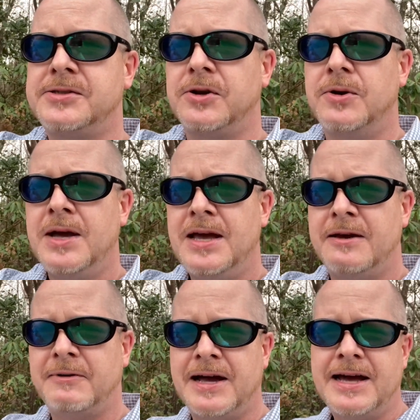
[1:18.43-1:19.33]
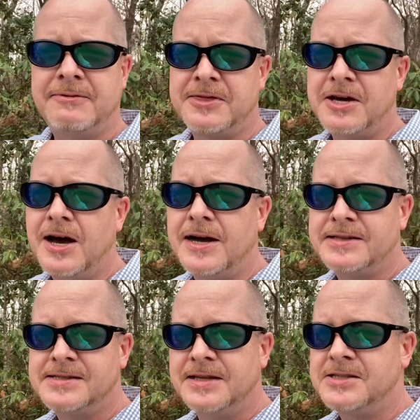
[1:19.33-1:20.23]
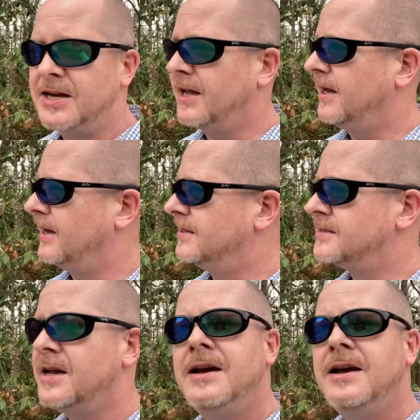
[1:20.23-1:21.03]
So if I have a thought such as